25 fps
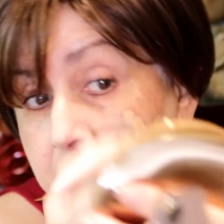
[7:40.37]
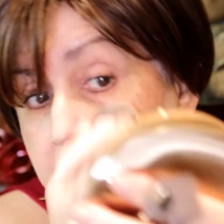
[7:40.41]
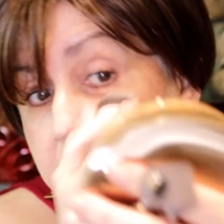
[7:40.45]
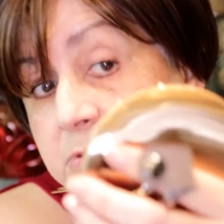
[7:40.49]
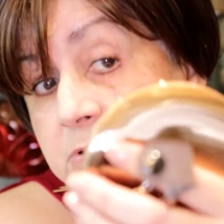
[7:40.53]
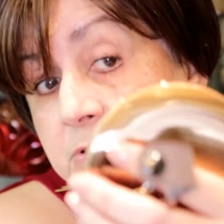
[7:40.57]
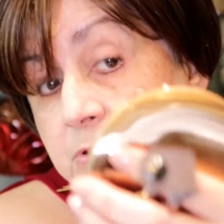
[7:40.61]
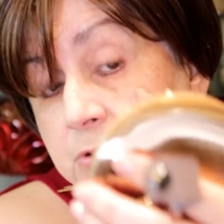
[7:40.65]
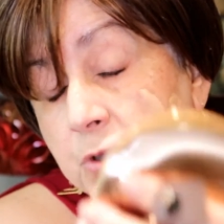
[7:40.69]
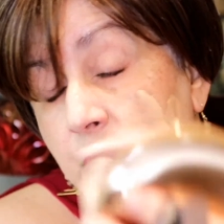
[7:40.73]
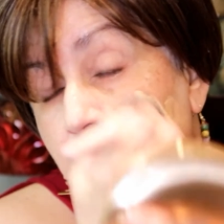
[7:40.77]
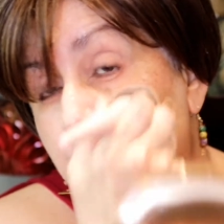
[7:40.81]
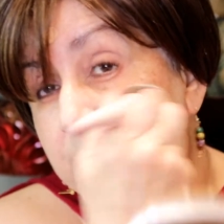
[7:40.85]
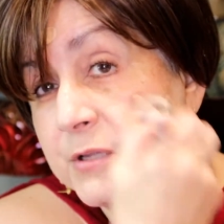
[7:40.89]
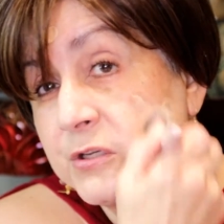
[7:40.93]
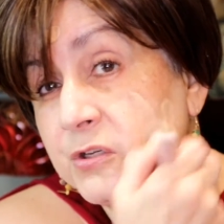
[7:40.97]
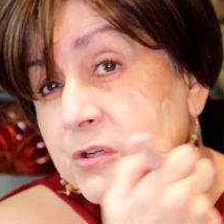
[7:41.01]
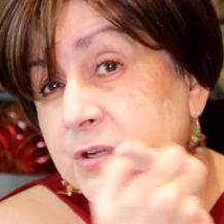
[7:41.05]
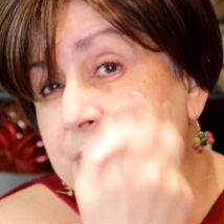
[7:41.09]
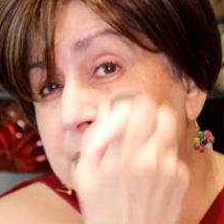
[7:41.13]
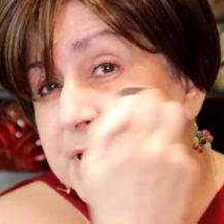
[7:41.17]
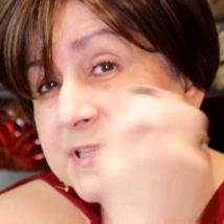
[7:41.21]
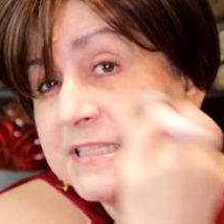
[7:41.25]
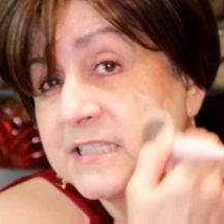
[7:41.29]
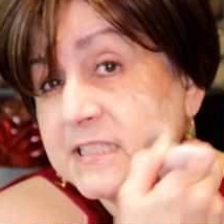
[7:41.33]
So as
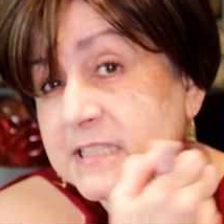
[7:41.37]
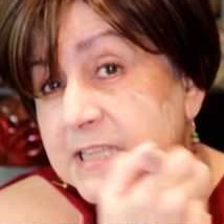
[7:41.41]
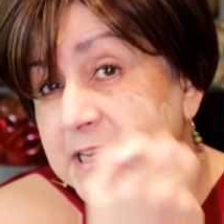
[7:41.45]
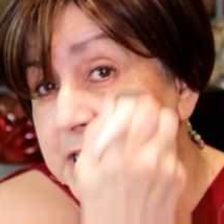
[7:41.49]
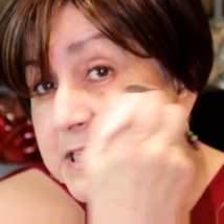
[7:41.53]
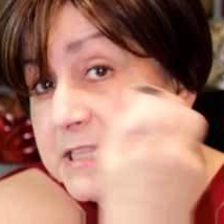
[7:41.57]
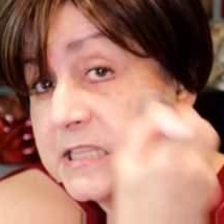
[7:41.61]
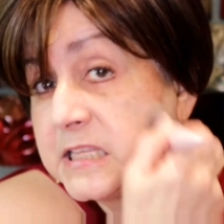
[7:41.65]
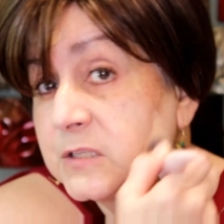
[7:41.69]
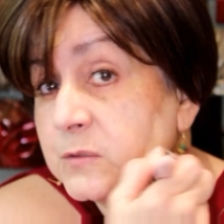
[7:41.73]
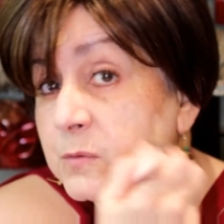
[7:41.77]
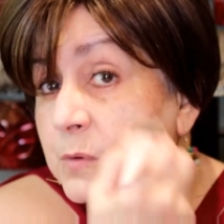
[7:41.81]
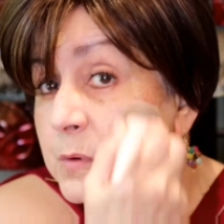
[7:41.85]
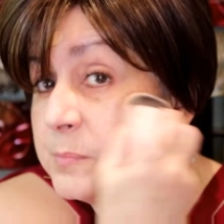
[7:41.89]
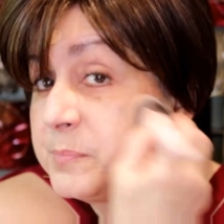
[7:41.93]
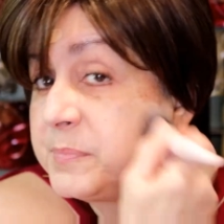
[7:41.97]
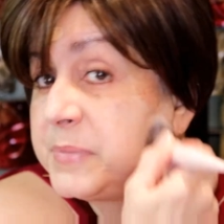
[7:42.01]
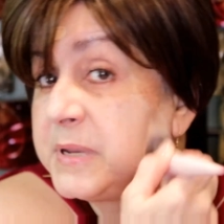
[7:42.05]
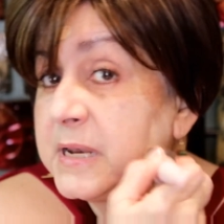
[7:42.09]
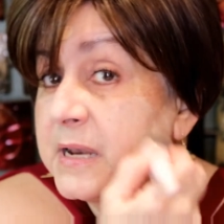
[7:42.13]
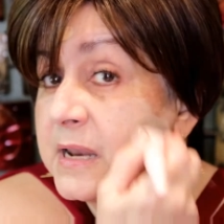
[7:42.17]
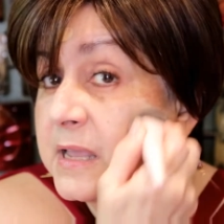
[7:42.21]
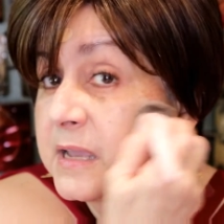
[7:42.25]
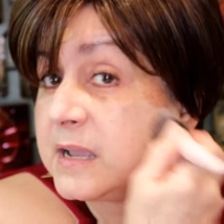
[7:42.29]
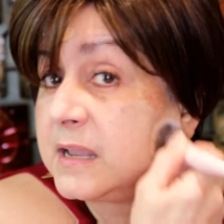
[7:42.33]
you can see, this would
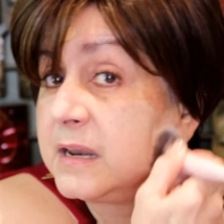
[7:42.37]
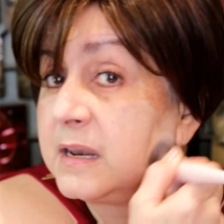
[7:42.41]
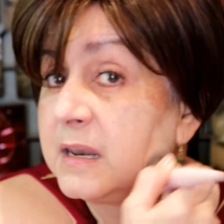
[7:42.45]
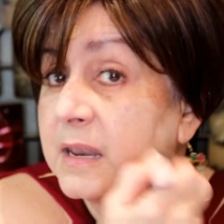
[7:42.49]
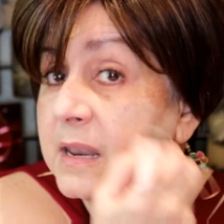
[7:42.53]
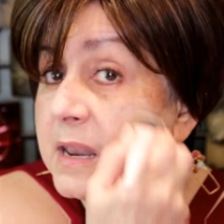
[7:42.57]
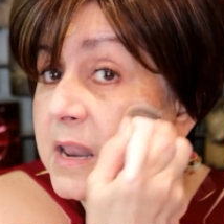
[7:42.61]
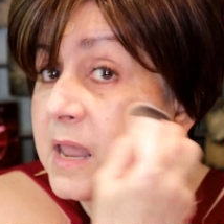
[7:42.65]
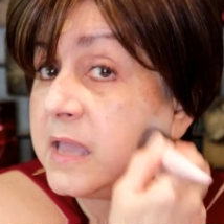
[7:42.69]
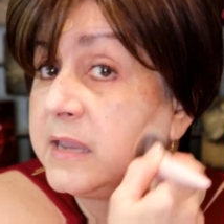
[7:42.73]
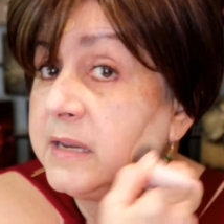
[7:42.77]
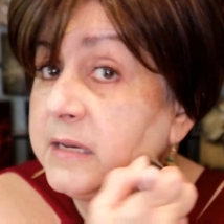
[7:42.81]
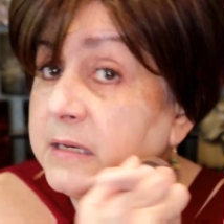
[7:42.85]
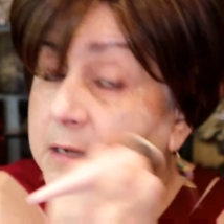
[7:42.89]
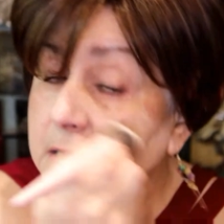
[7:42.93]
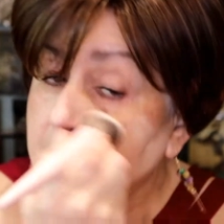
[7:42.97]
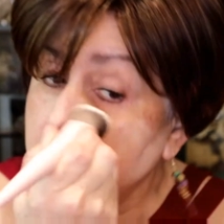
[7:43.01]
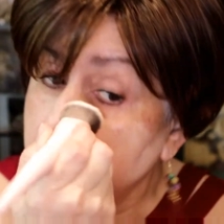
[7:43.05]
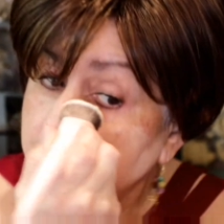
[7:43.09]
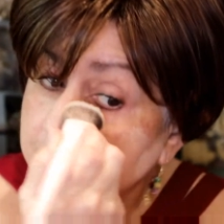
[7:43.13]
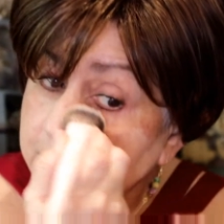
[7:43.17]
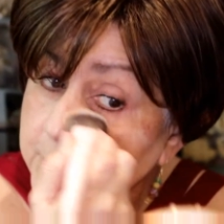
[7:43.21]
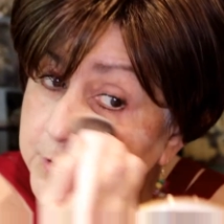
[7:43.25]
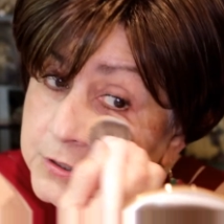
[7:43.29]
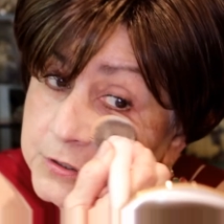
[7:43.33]
be like a light
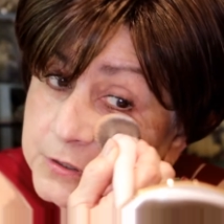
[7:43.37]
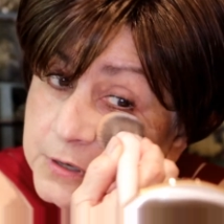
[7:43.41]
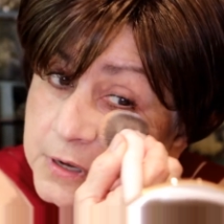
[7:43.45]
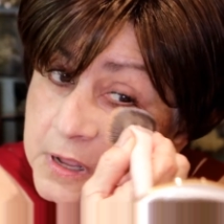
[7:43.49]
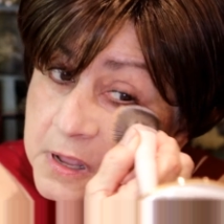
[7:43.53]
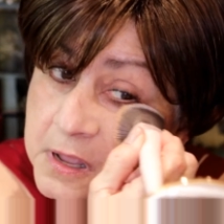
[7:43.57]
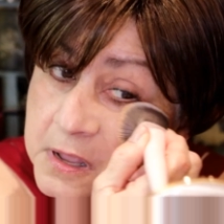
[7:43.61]
coverage